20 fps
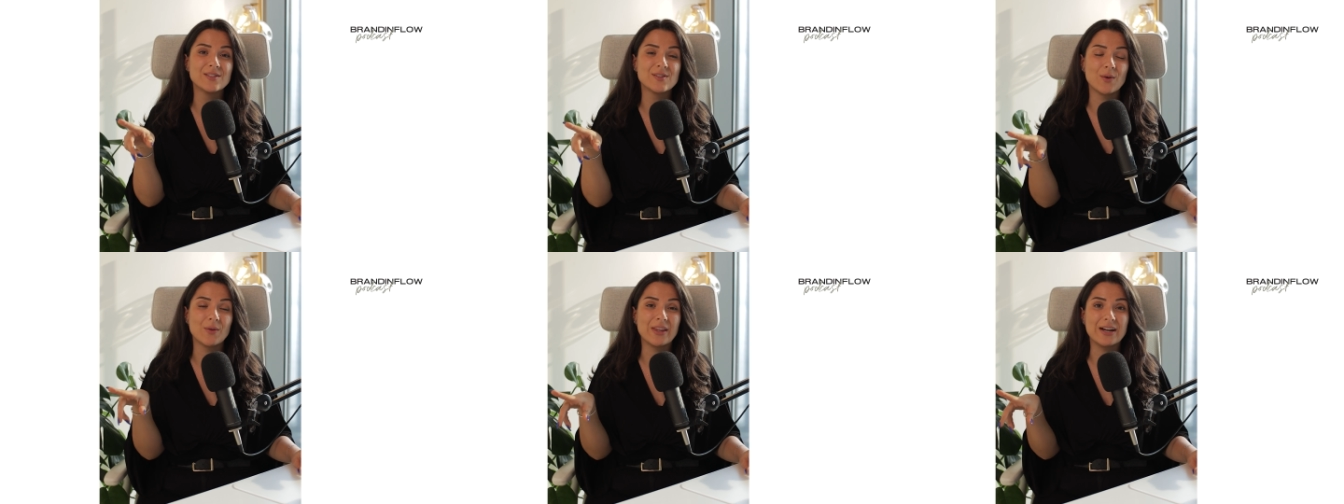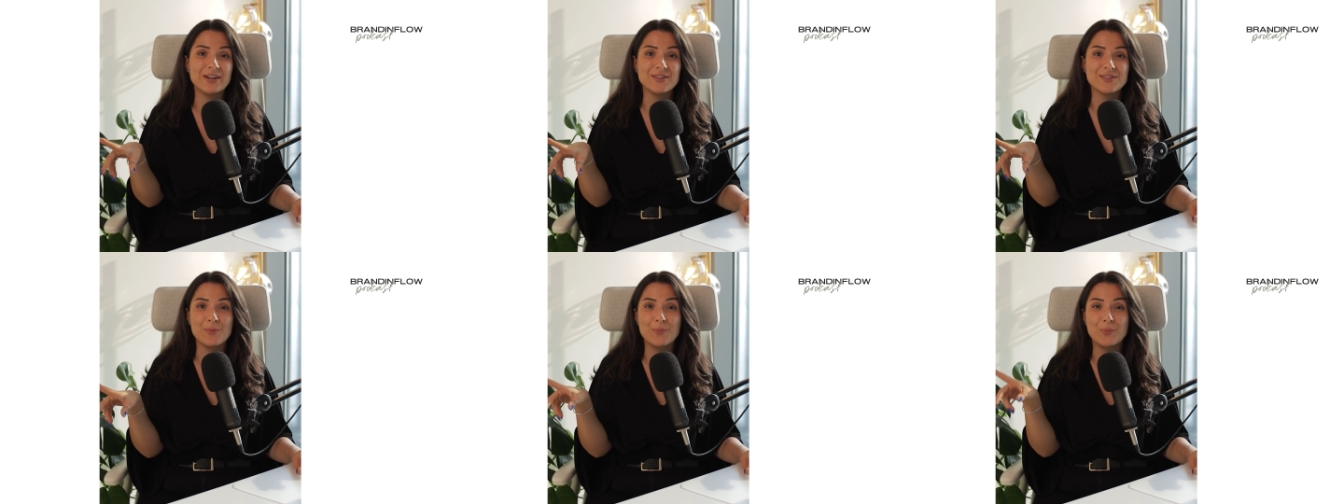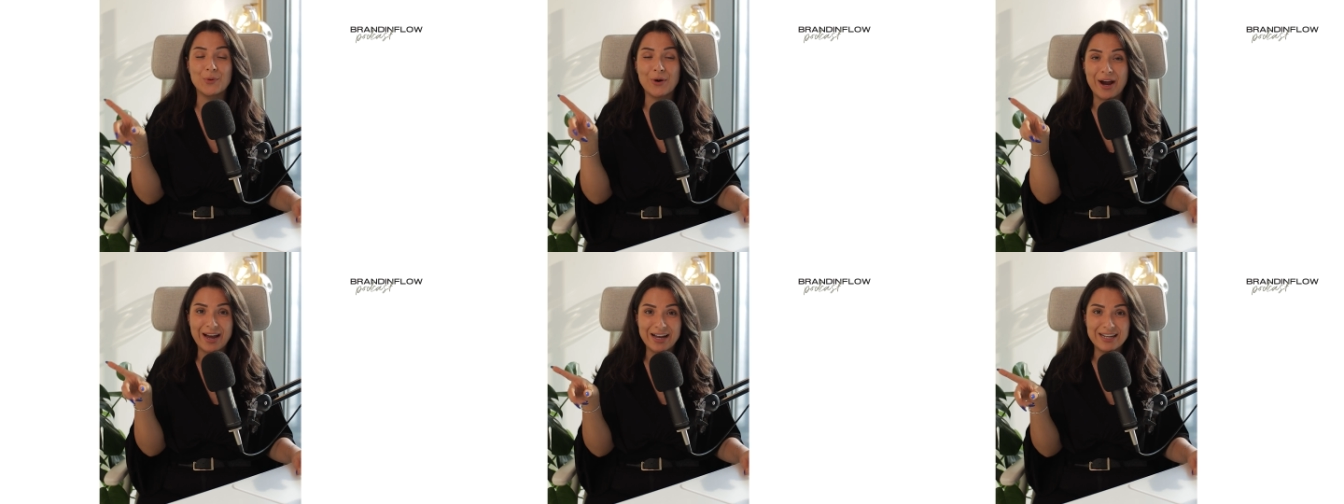So there's a
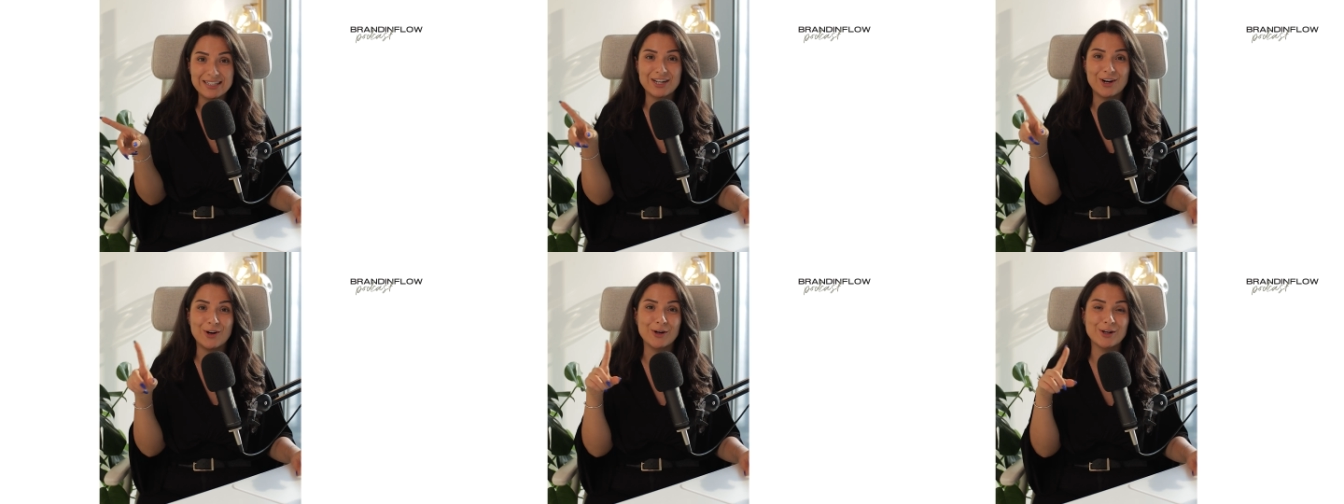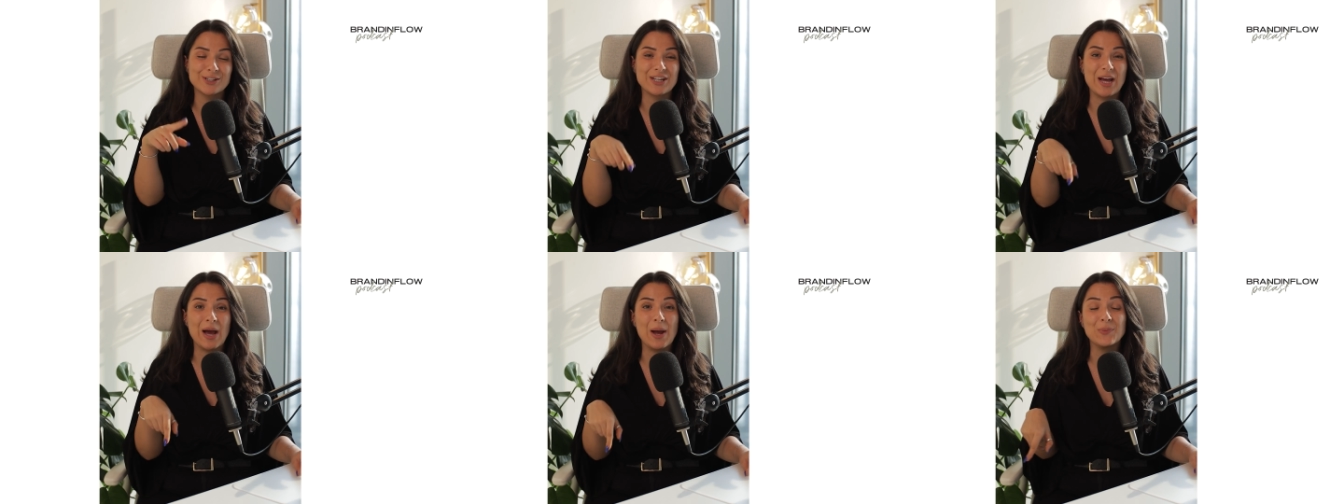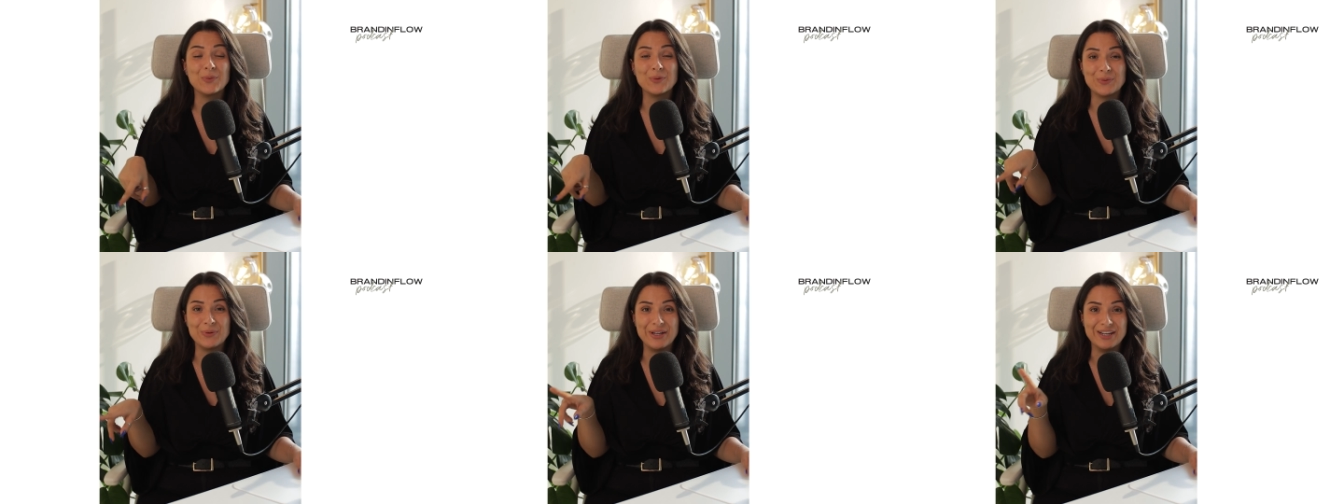brand
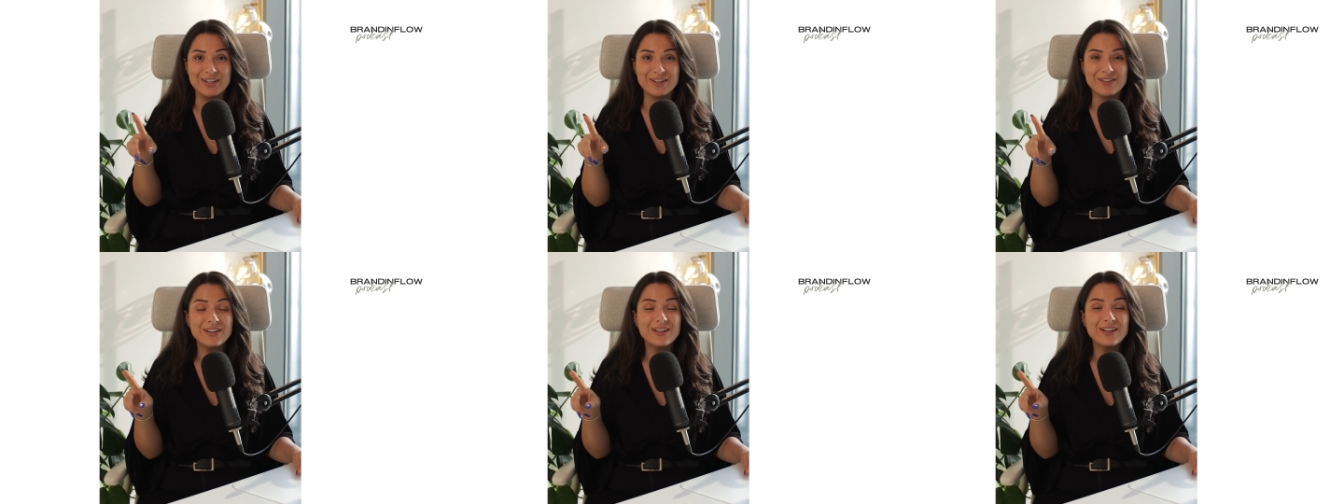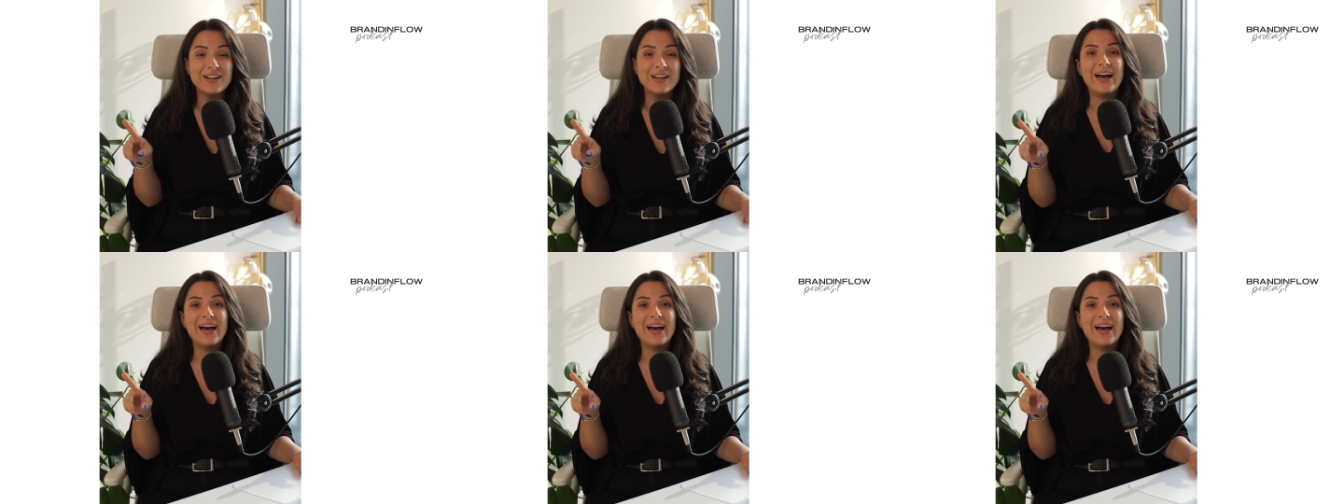archetype wheel.